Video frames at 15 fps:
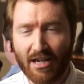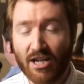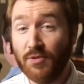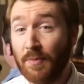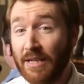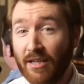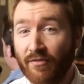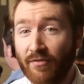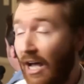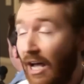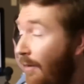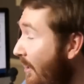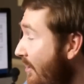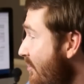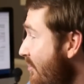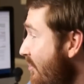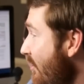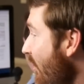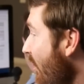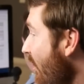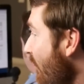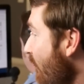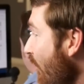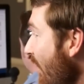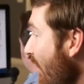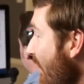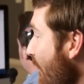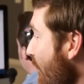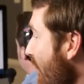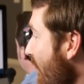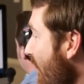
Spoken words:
Speaking of comments, Ryan, I would